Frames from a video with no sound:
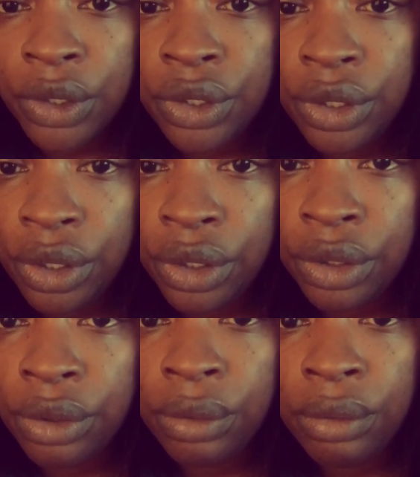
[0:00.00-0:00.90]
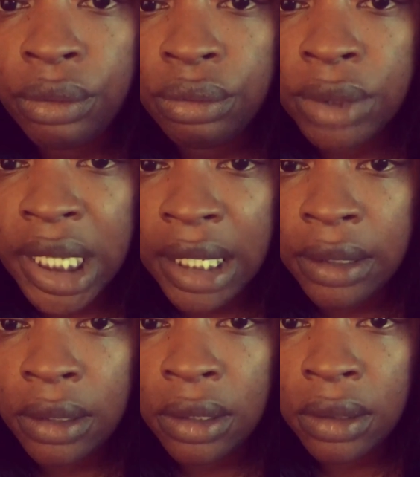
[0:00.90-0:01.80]
to take
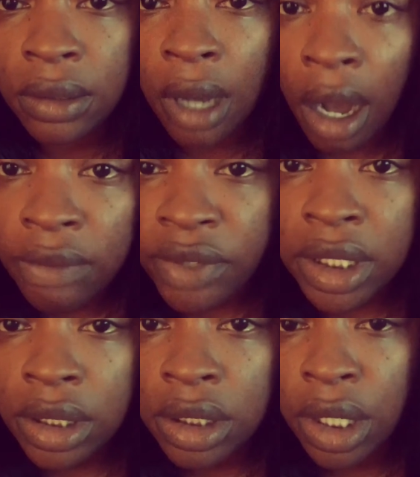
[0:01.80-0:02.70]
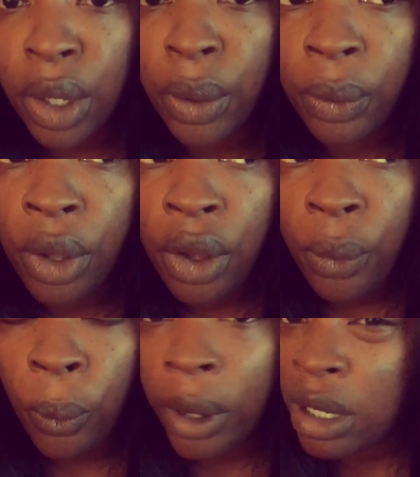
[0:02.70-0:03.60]
office. So
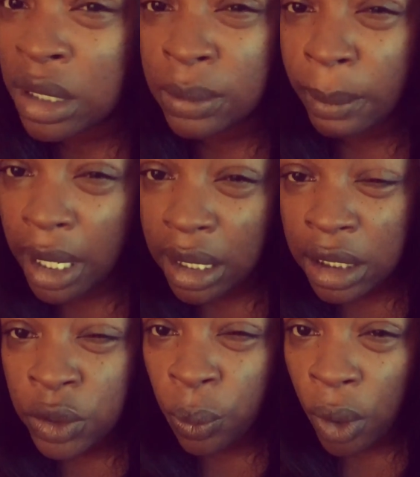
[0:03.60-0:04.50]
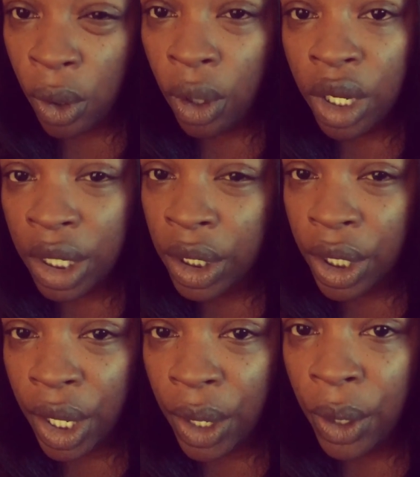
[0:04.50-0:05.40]
where is Mellie's role gonna
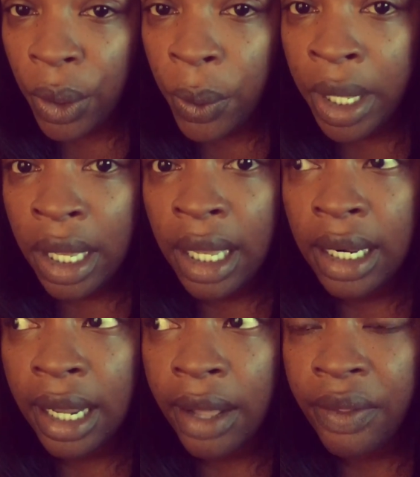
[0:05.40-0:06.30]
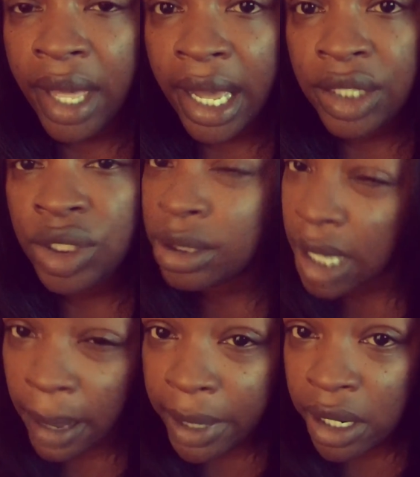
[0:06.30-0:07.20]
go now that she's
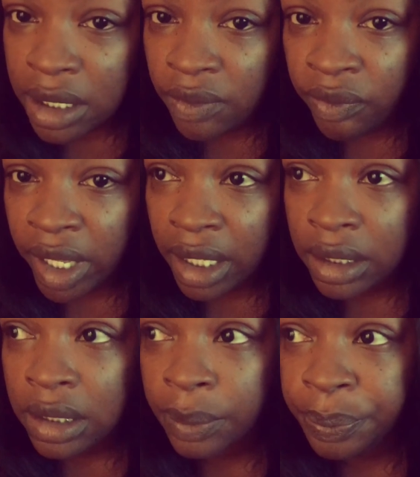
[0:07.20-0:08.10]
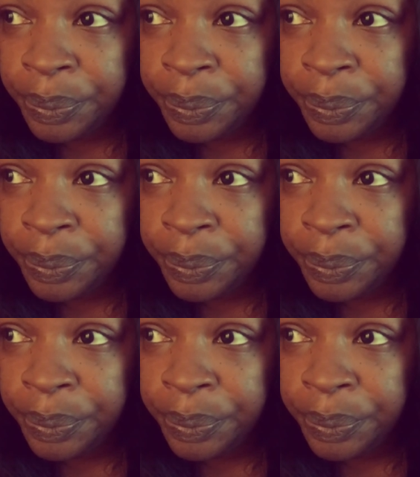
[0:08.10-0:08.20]
not married to Fitz?